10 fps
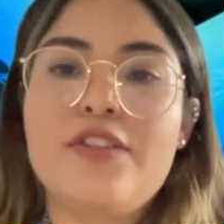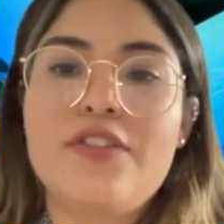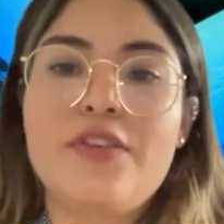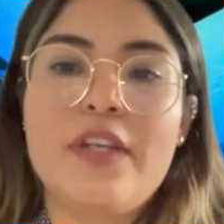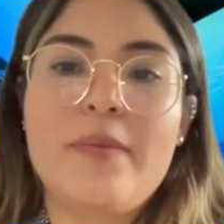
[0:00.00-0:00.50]

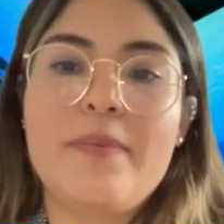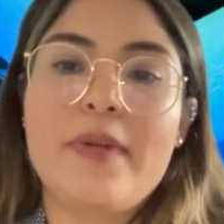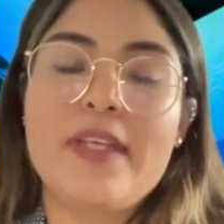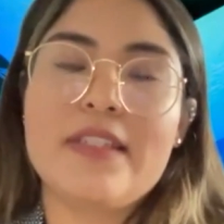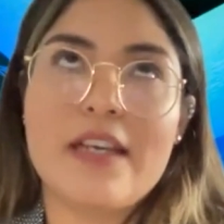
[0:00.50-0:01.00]
Juniper.
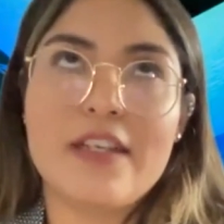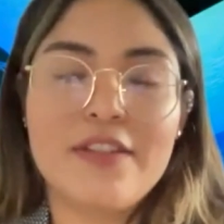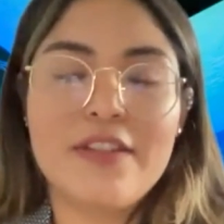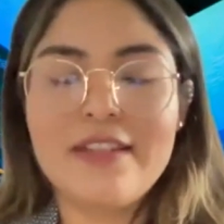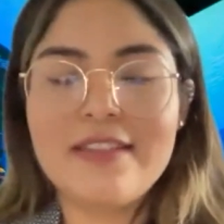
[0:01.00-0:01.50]
It's
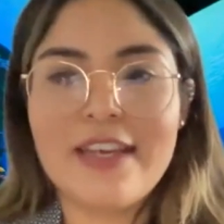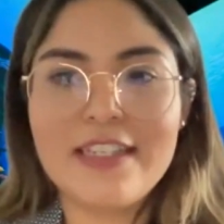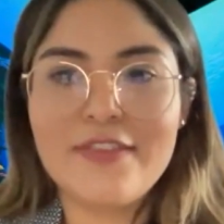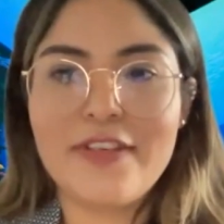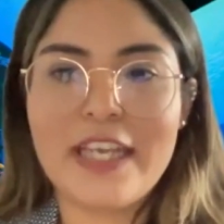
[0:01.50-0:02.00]
actually, the
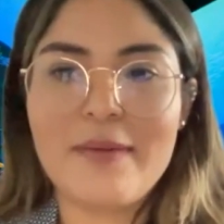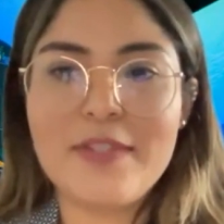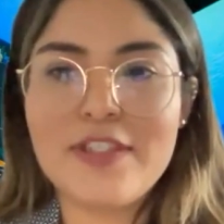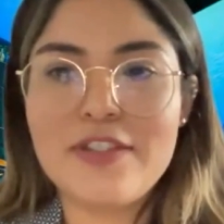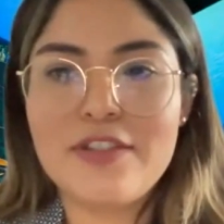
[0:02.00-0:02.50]
scientific name
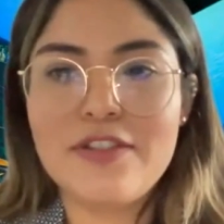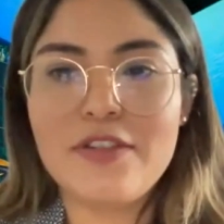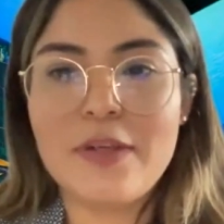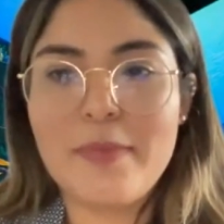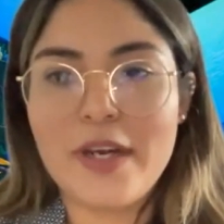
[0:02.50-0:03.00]
is
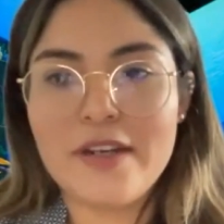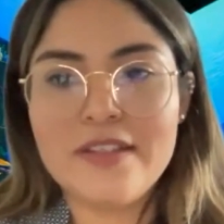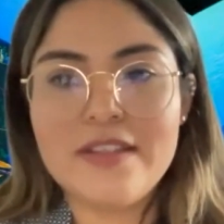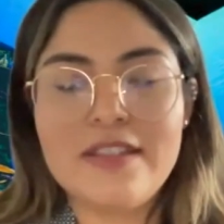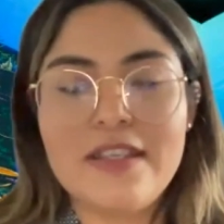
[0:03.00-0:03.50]

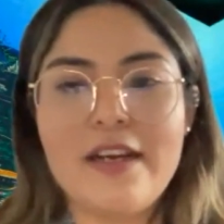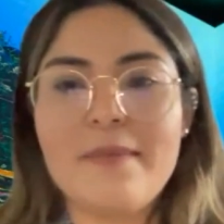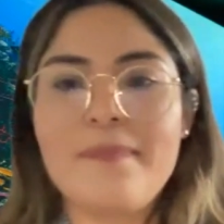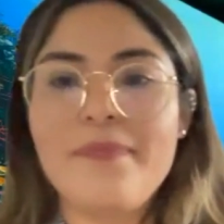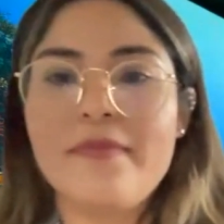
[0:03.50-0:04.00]
Juniper's
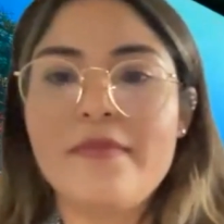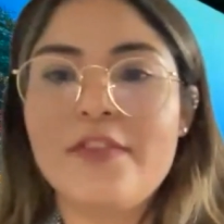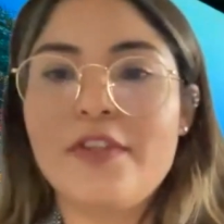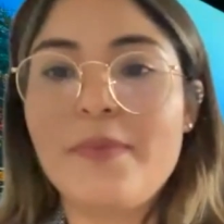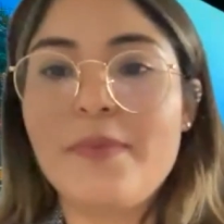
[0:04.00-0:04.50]

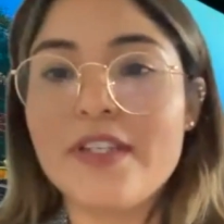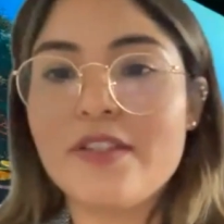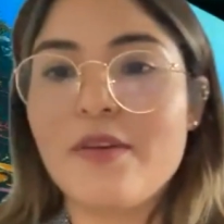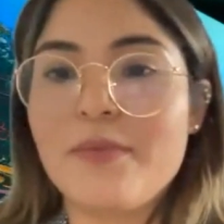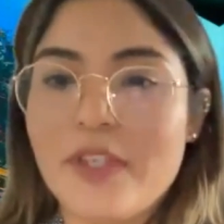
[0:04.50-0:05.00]

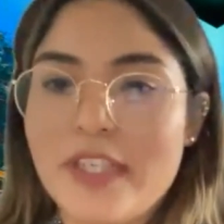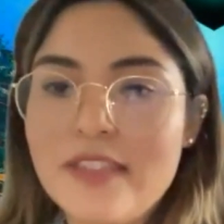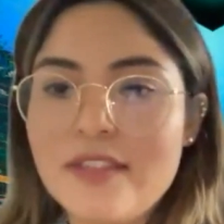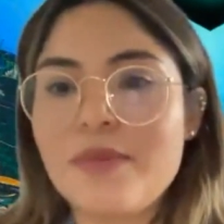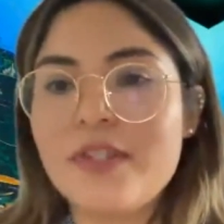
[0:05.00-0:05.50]

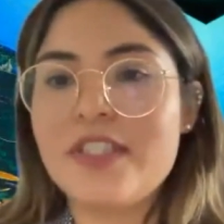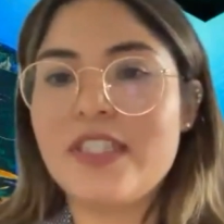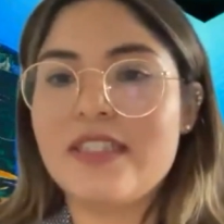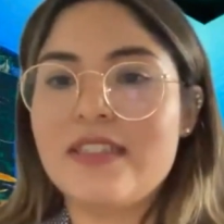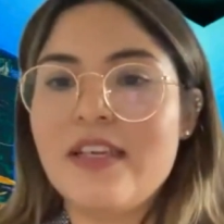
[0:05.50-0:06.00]
communis, which
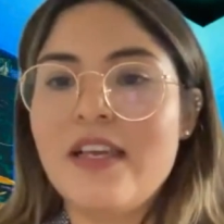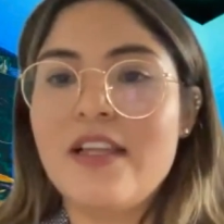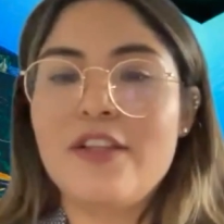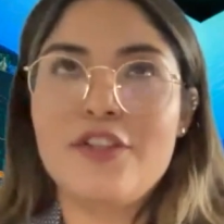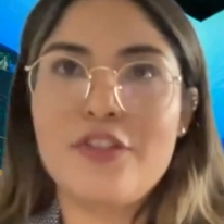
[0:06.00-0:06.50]
is
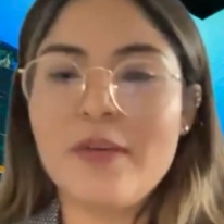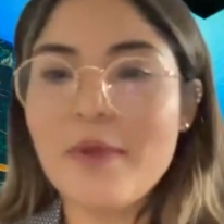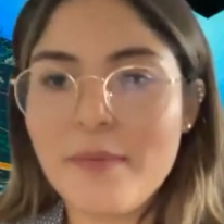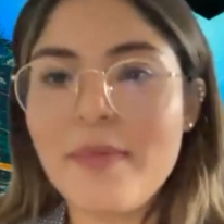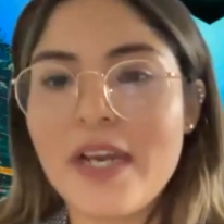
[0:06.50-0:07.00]
the
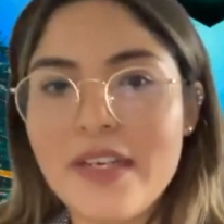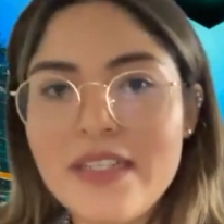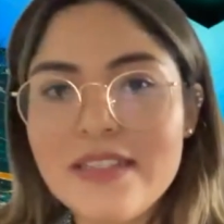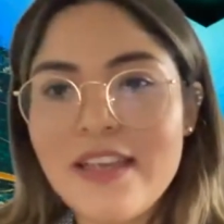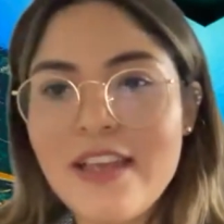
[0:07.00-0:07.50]
juniper
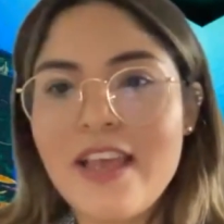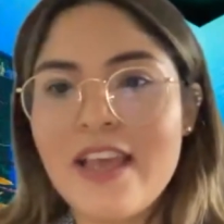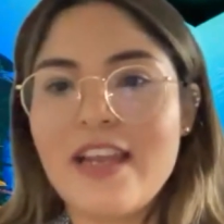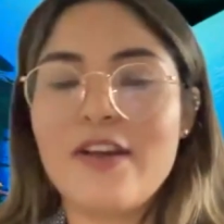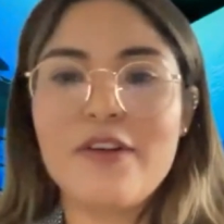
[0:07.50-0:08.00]
berries.
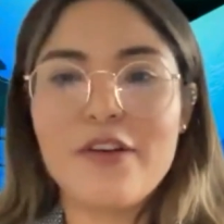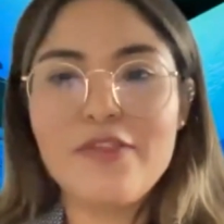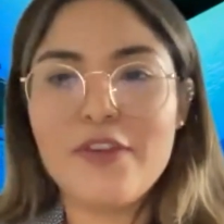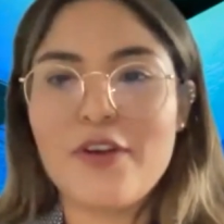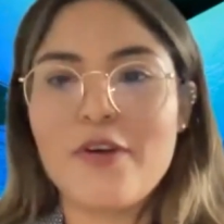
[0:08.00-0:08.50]
And I don't know
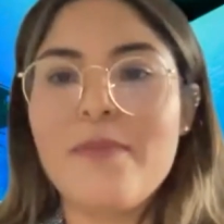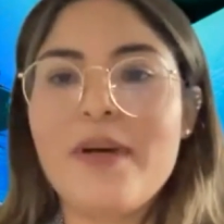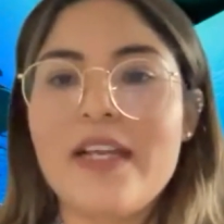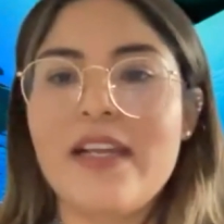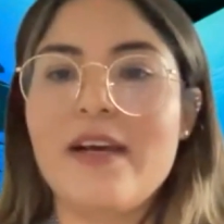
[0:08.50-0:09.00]
if you know,
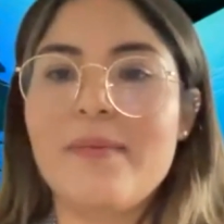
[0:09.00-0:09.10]
but